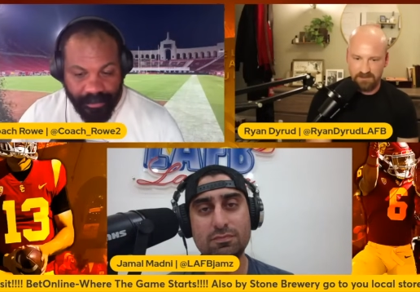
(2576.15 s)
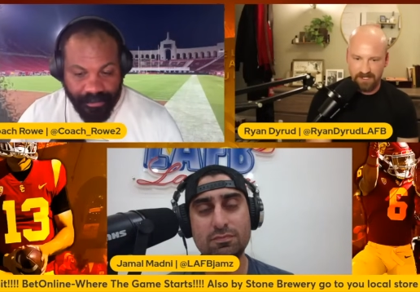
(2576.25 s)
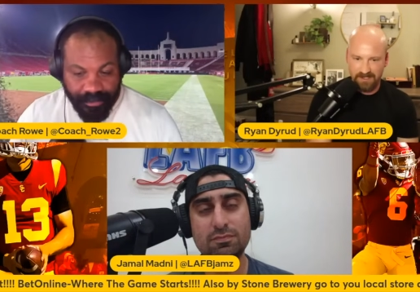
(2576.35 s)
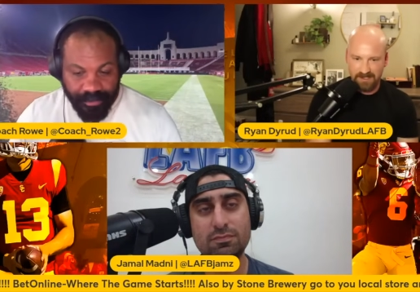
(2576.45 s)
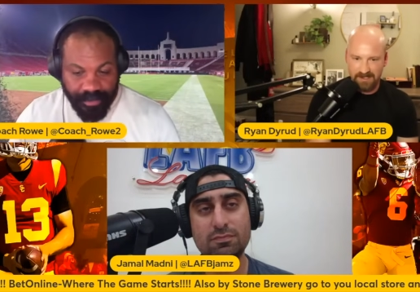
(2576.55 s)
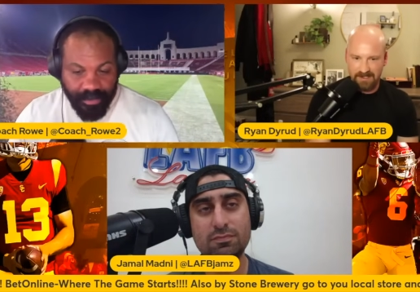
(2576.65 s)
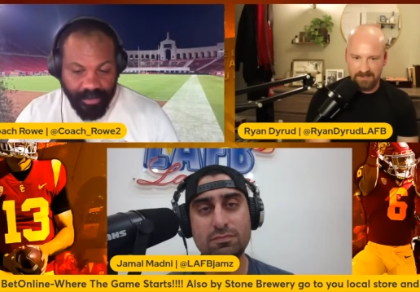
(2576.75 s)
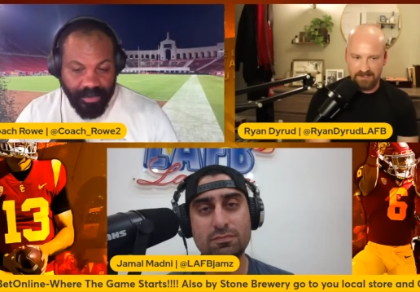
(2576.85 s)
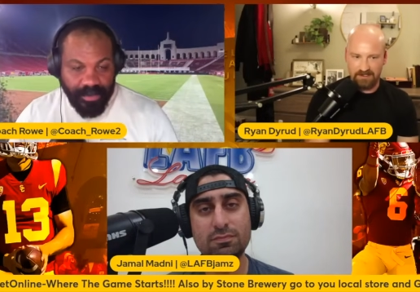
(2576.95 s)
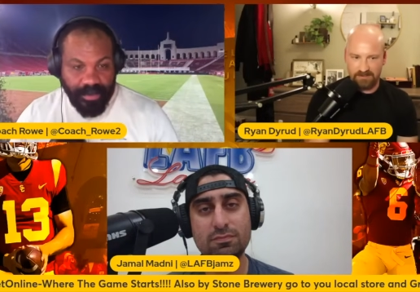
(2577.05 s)
Speaker 1: But
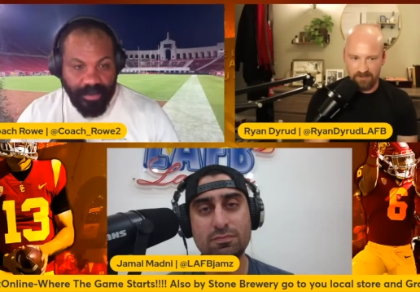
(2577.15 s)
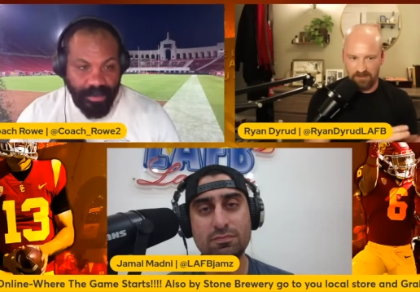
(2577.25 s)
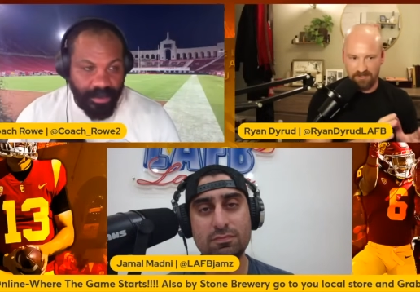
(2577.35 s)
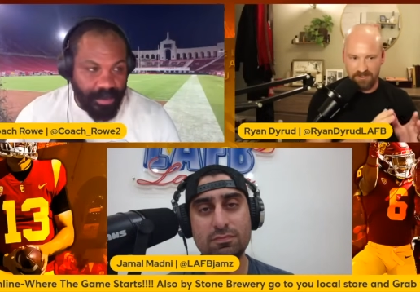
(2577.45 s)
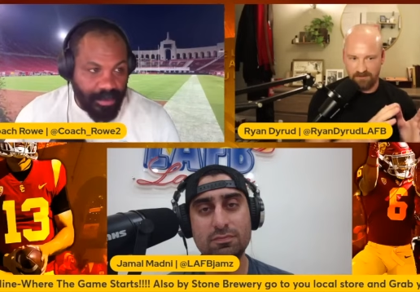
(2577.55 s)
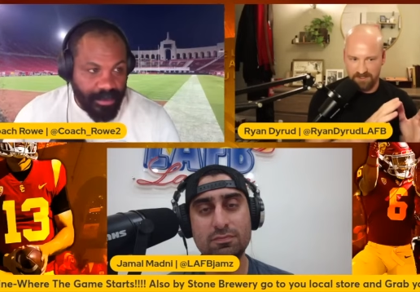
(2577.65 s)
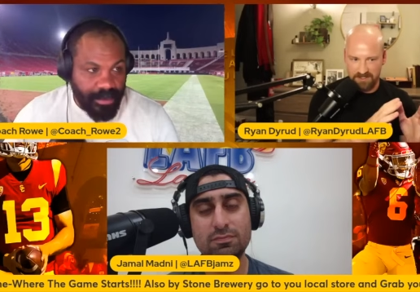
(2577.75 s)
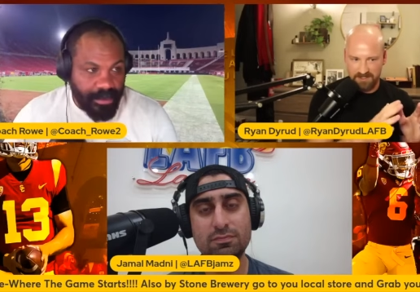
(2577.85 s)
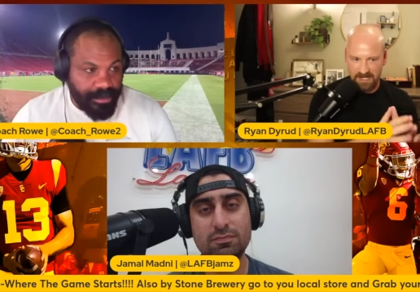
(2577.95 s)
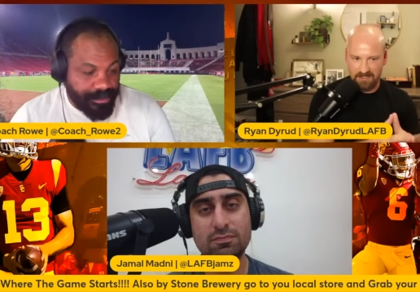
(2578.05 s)
the uh, the only difference
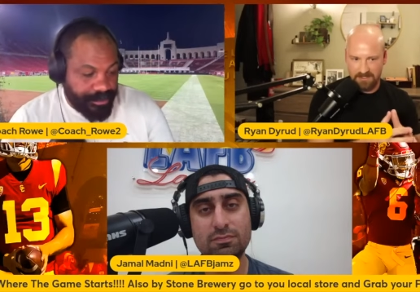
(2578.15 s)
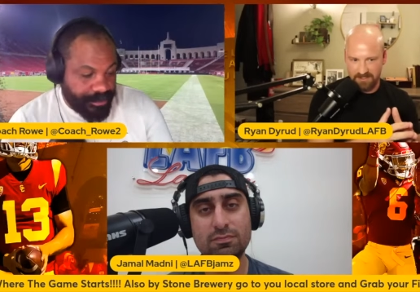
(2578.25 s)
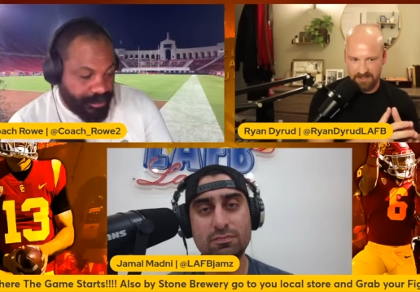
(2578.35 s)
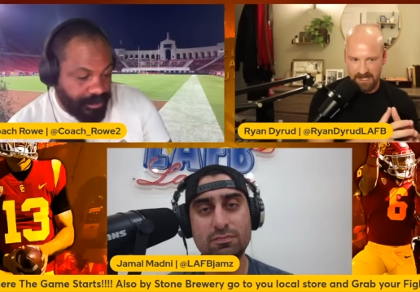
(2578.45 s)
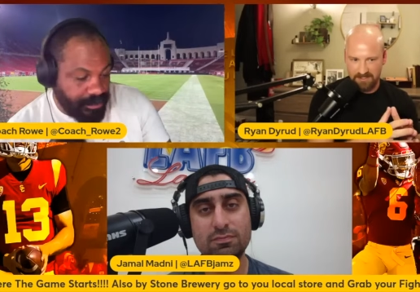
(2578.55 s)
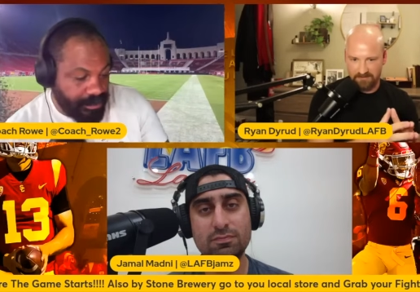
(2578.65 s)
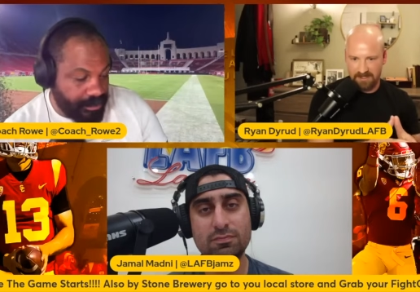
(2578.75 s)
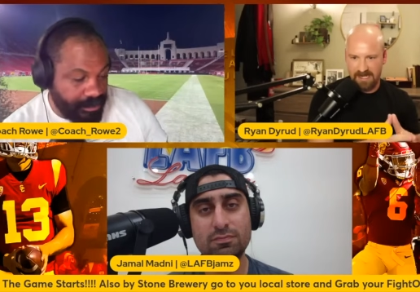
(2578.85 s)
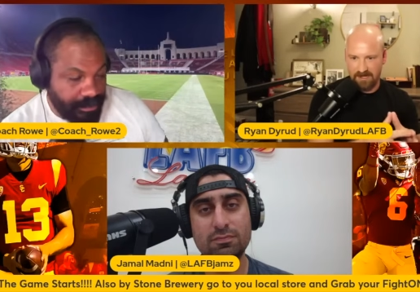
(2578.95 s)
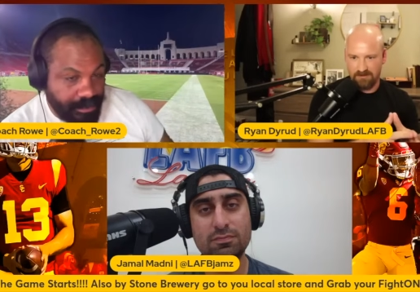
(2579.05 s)
is Texas, as of
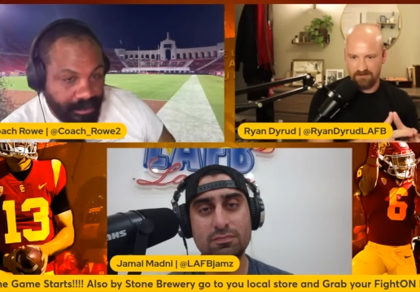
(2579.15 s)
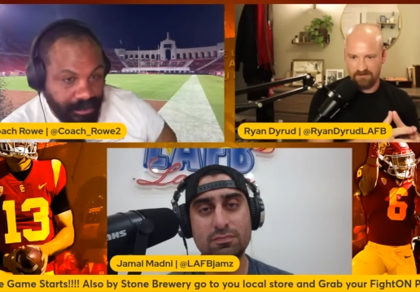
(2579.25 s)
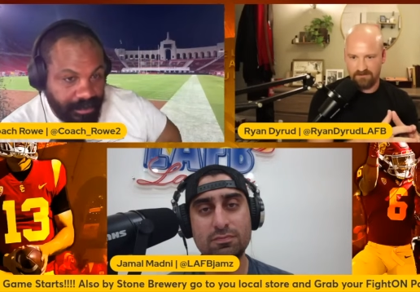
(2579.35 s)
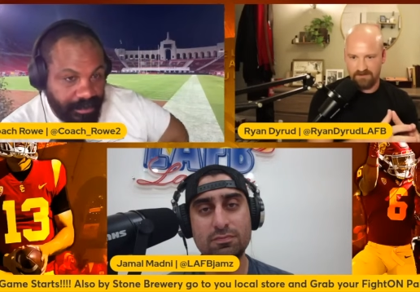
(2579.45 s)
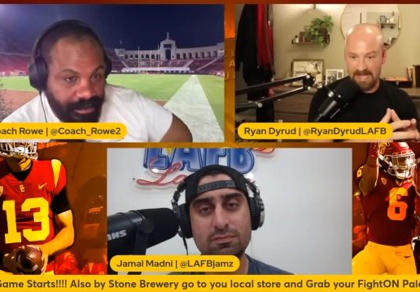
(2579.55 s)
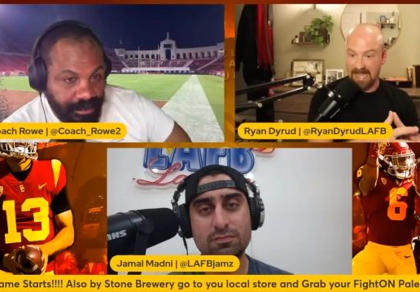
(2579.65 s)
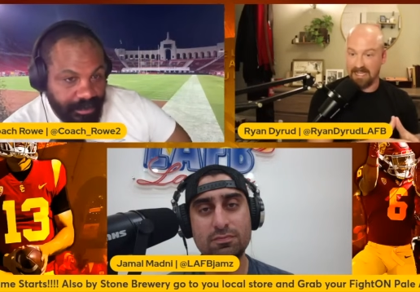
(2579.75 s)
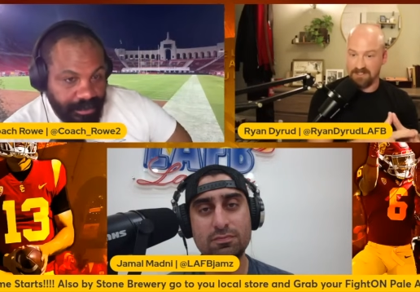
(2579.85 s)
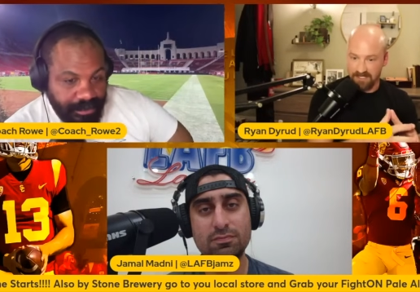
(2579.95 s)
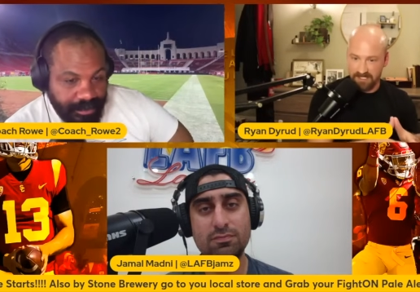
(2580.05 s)
now,
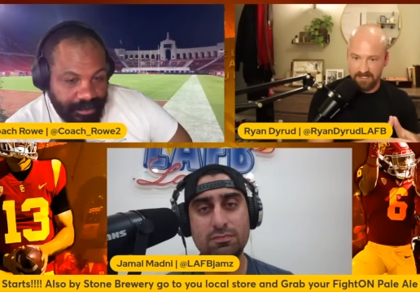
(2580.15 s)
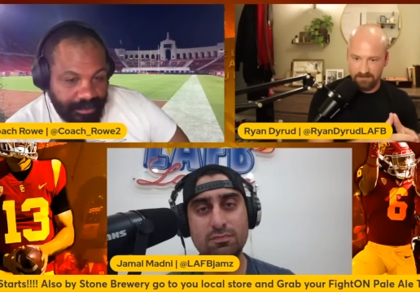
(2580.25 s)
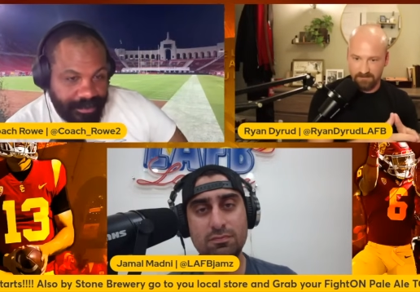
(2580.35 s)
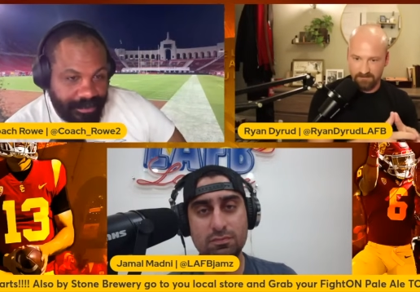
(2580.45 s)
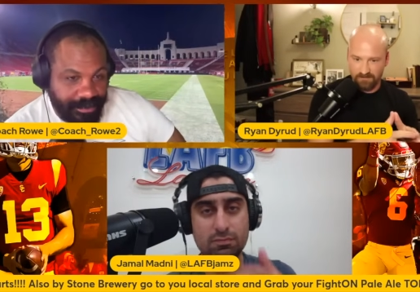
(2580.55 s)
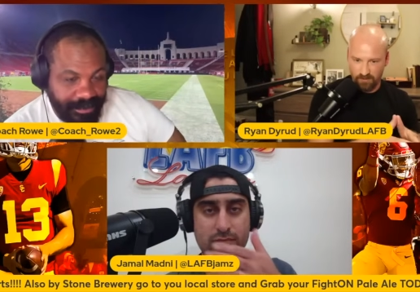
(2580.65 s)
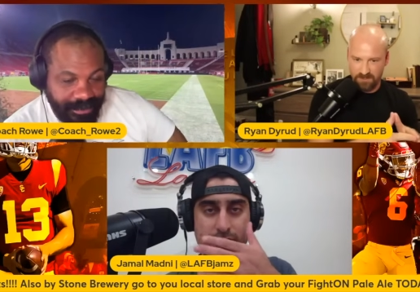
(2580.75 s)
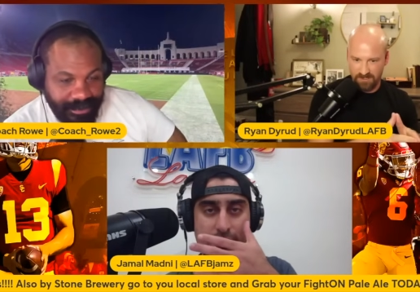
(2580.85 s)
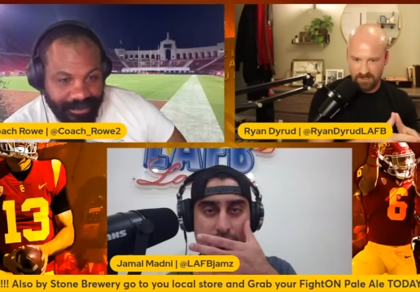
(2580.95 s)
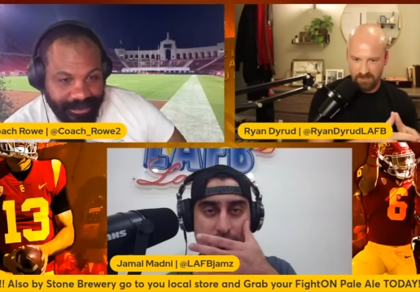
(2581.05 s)
has a four
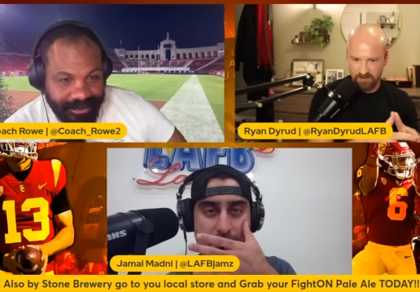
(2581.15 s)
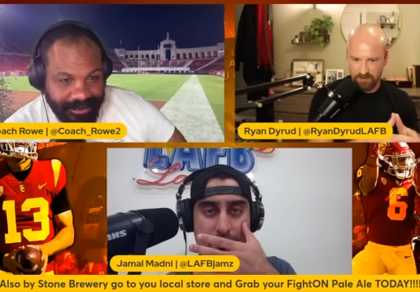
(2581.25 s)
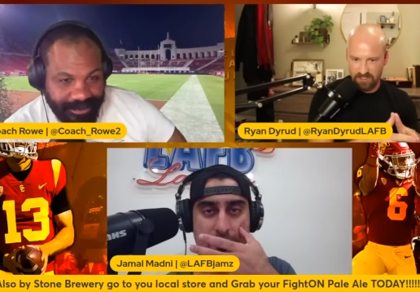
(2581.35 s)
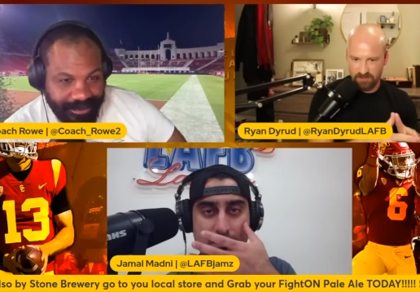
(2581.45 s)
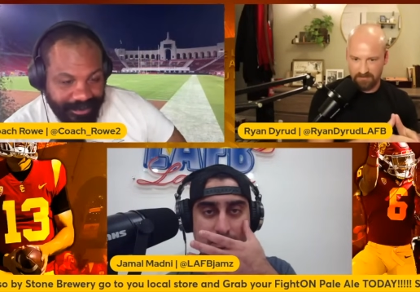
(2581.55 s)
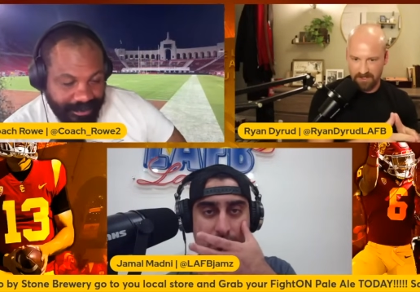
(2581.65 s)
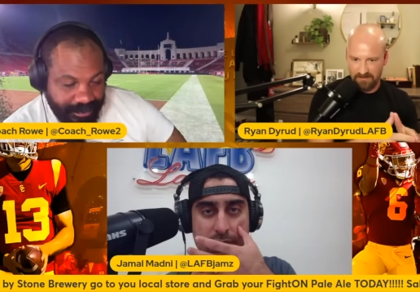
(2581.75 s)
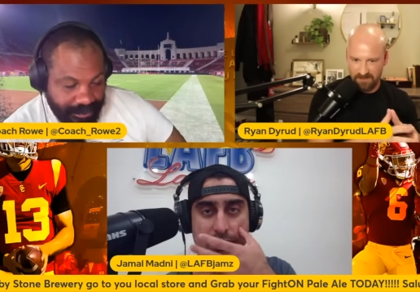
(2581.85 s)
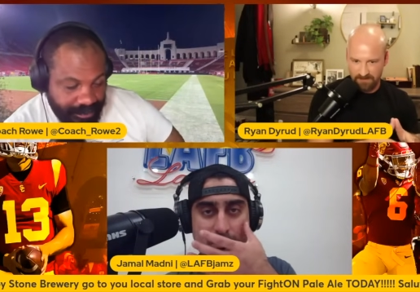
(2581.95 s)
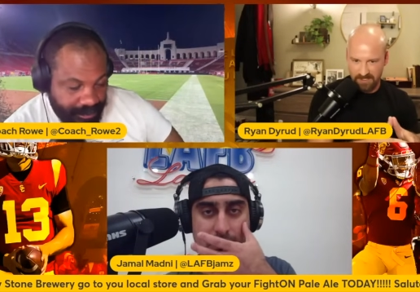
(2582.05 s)
star
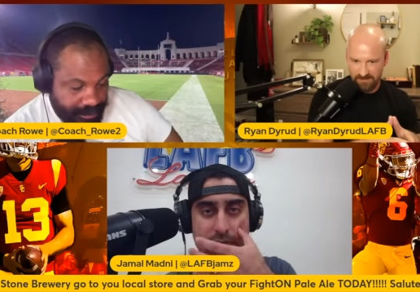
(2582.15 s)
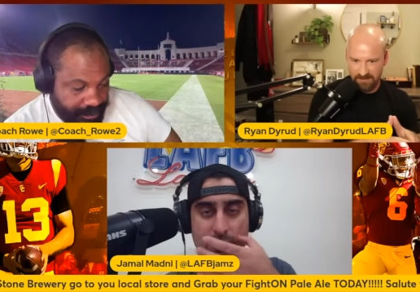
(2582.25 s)
2025 commit.